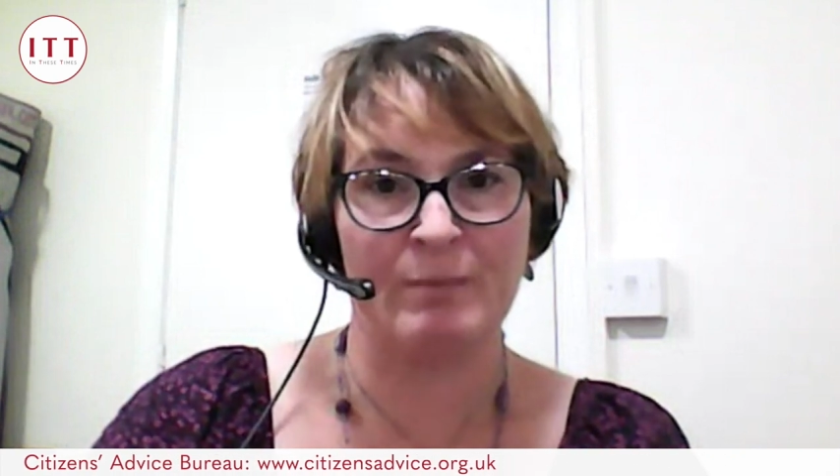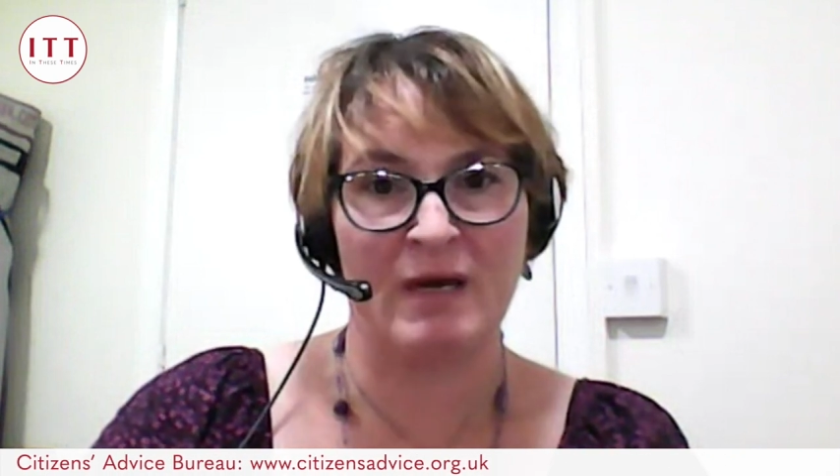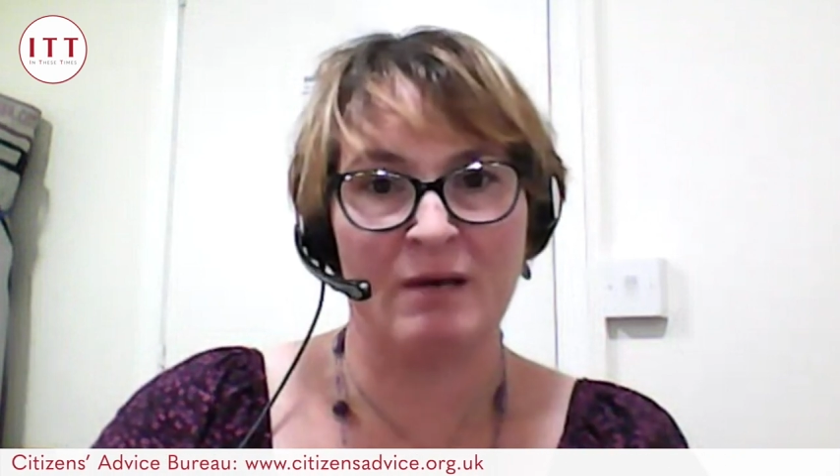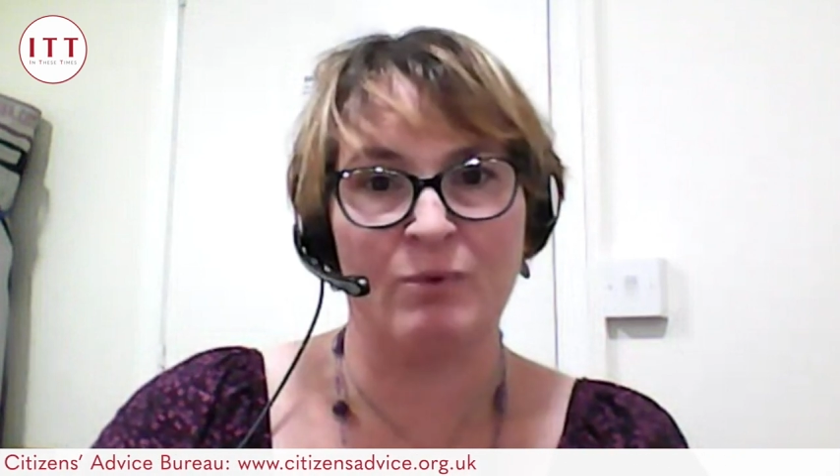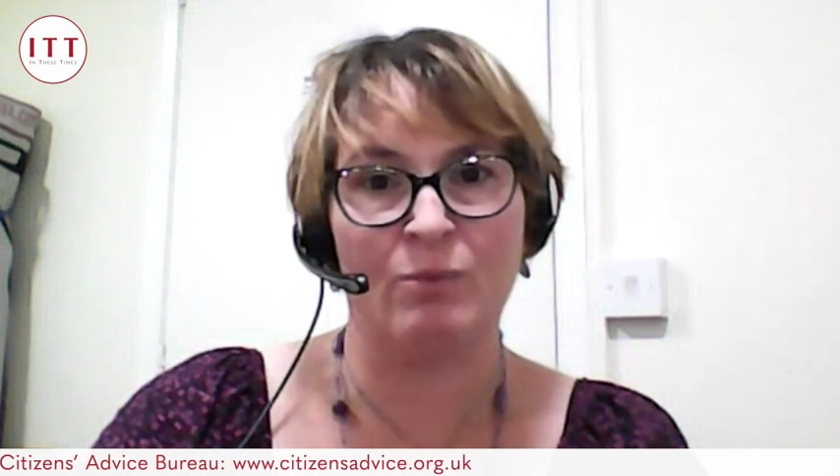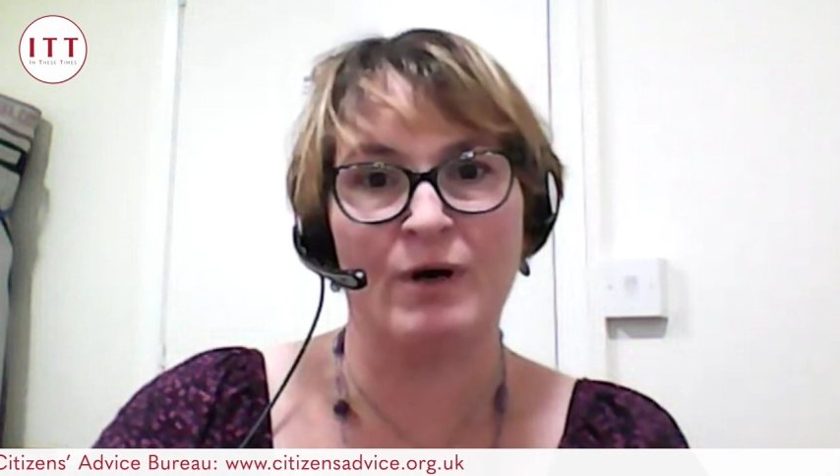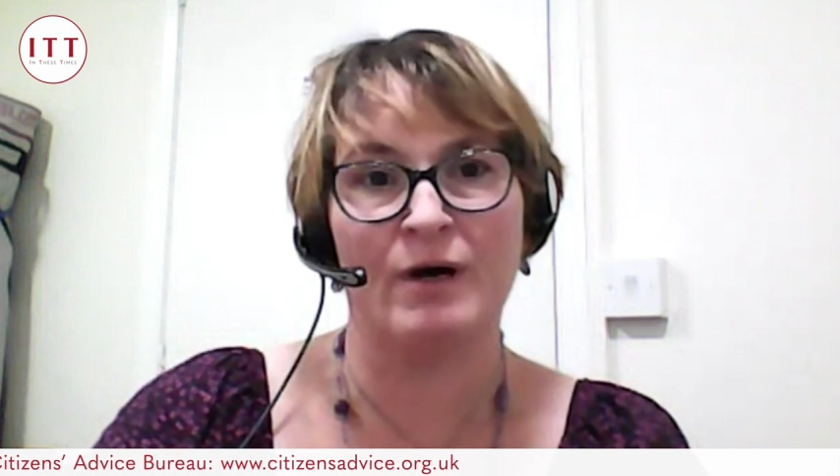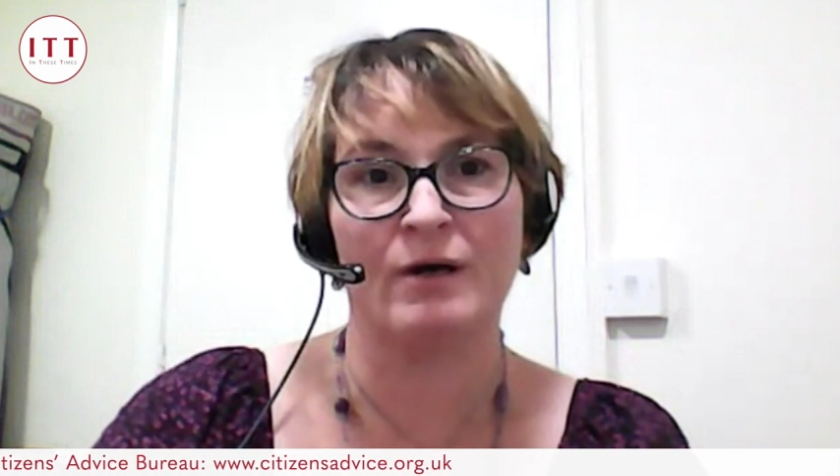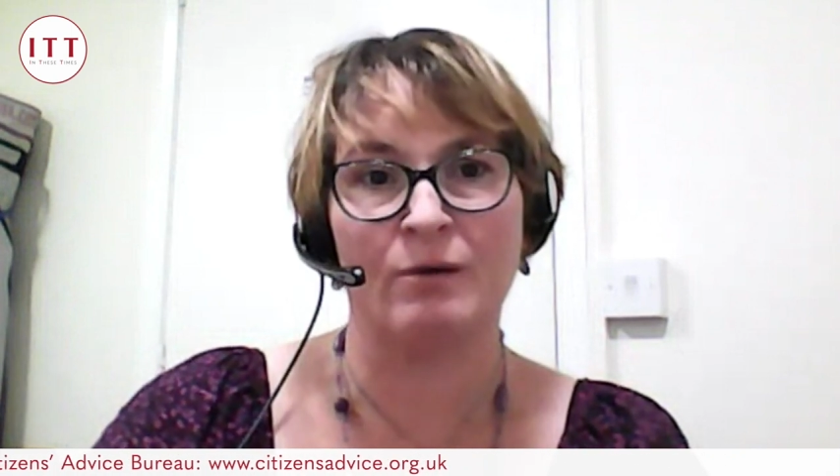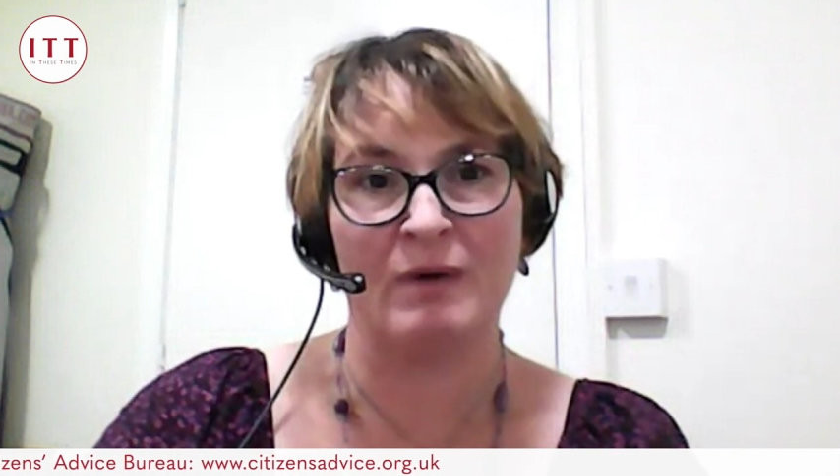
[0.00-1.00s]

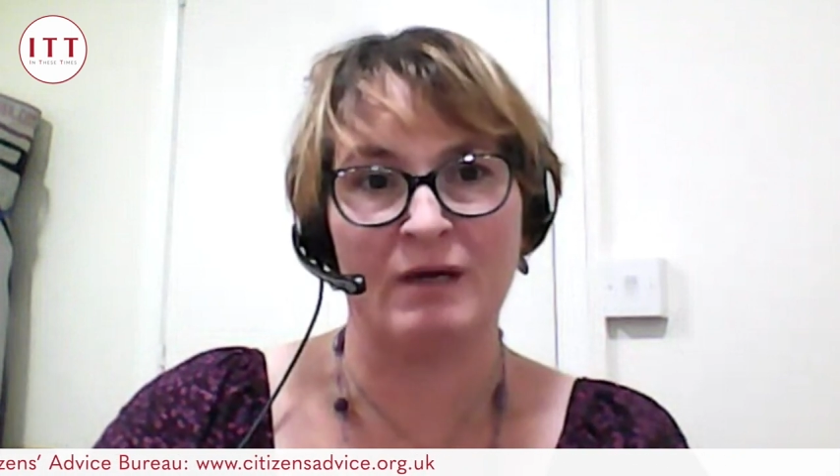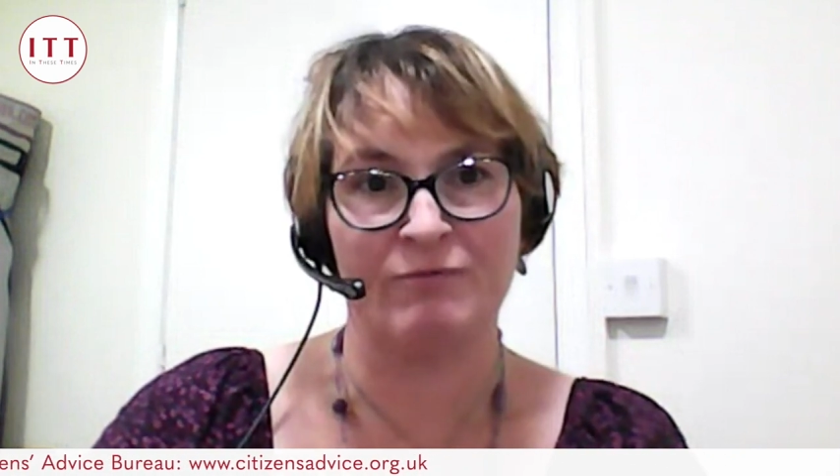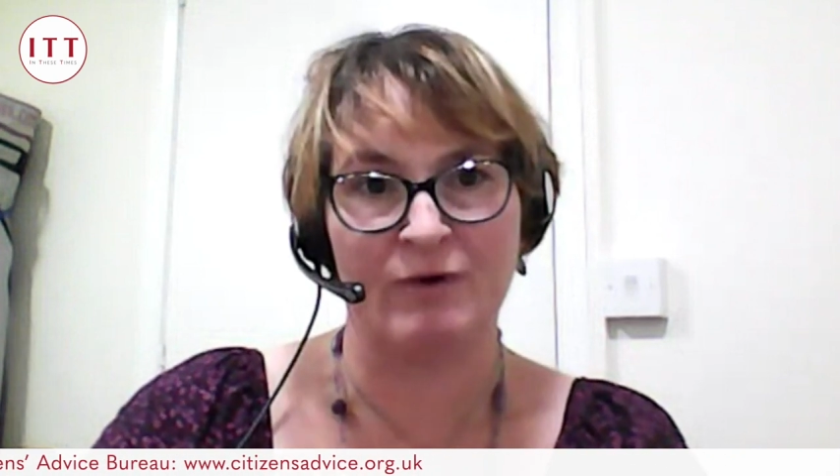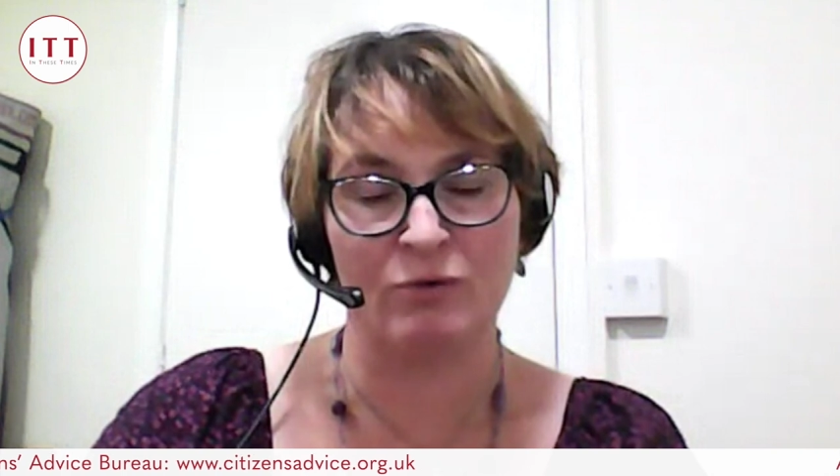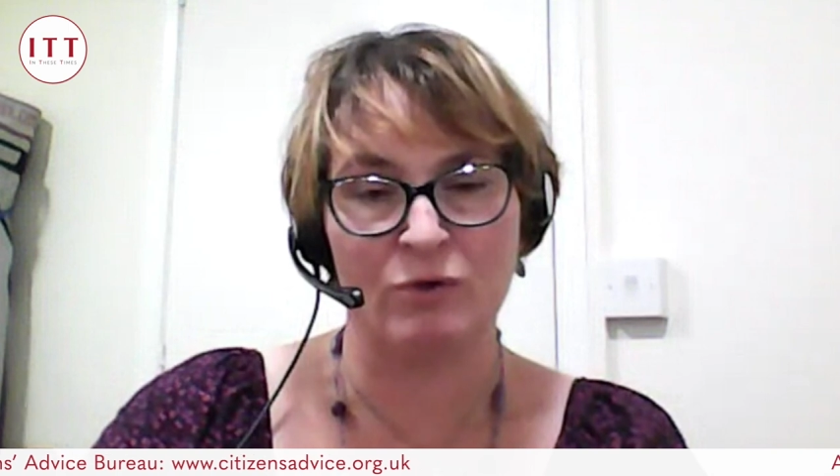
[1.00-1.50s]
paperwork and make phone